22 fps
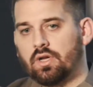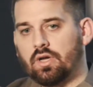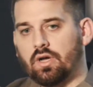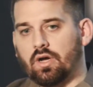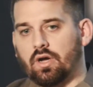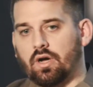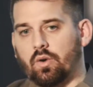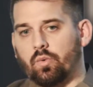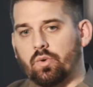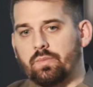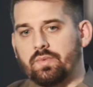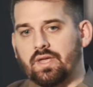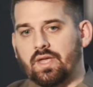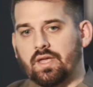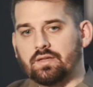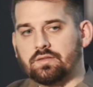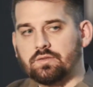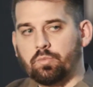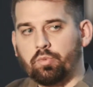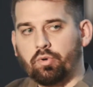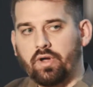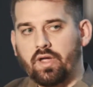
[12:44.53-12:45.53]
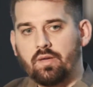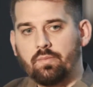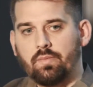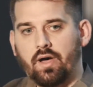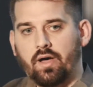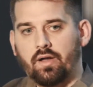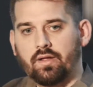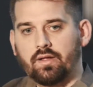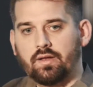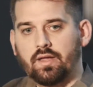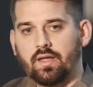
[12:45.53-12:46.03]
we began to pray
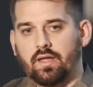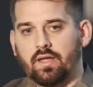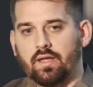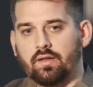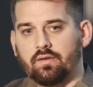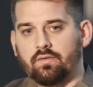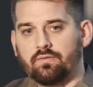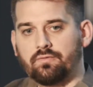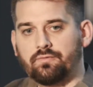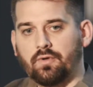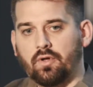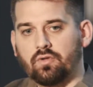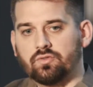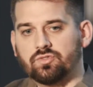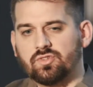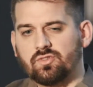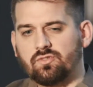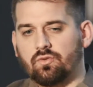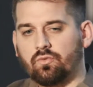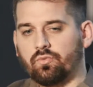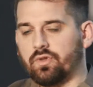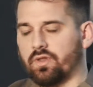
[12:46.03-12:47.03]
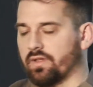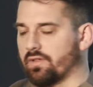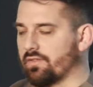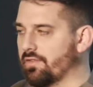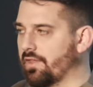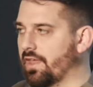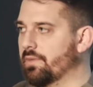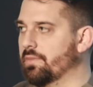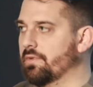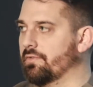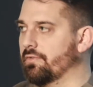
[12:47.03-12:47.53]
about it and felt just a real
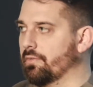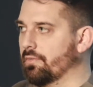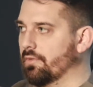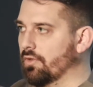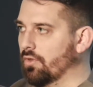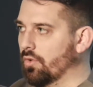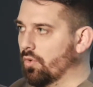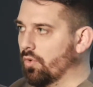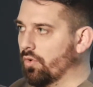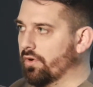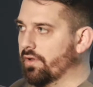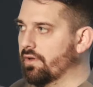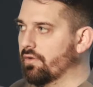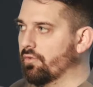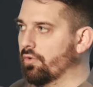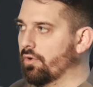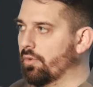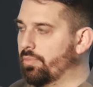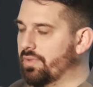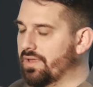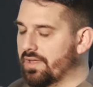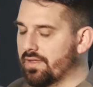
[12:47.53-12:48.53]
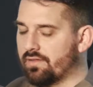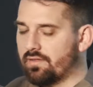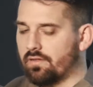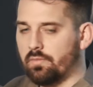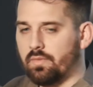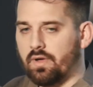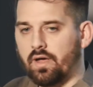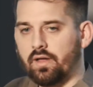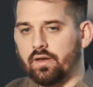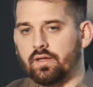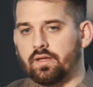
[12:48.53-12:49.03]
excitement from the Lord and a real peace
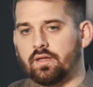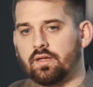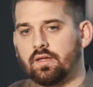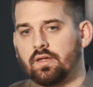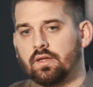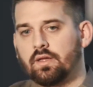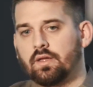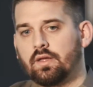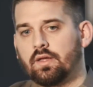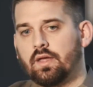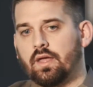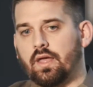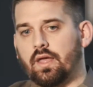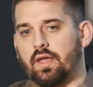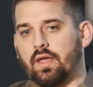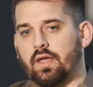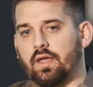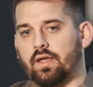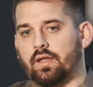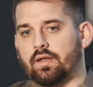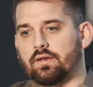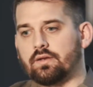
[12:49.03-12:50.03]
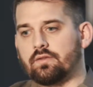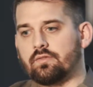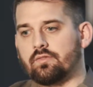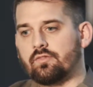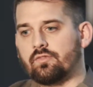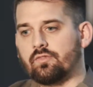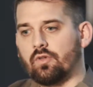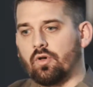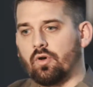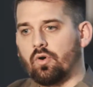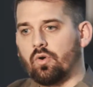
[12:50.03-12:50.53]
about it. And
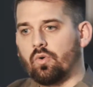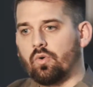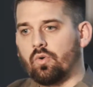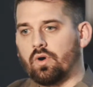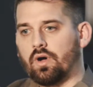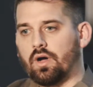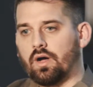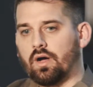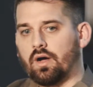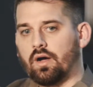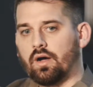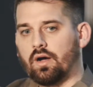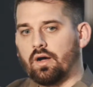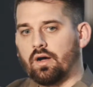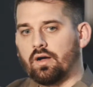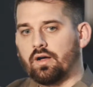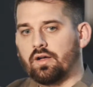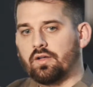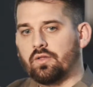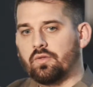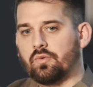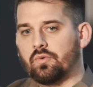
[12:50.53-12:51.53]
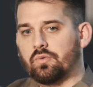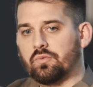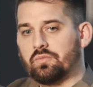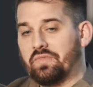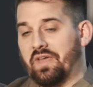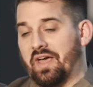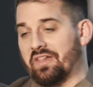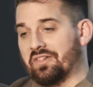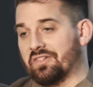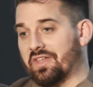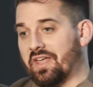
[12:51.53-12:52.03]
so
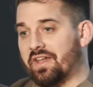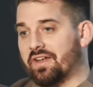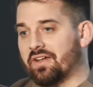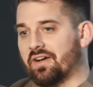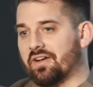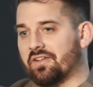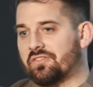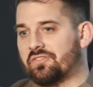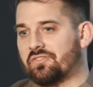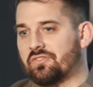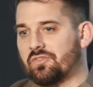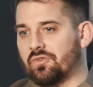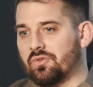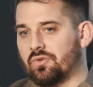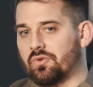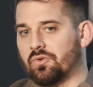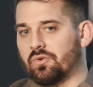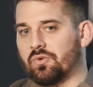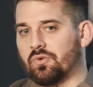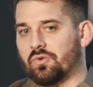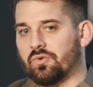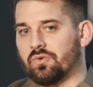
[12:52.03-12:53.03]
that led us to,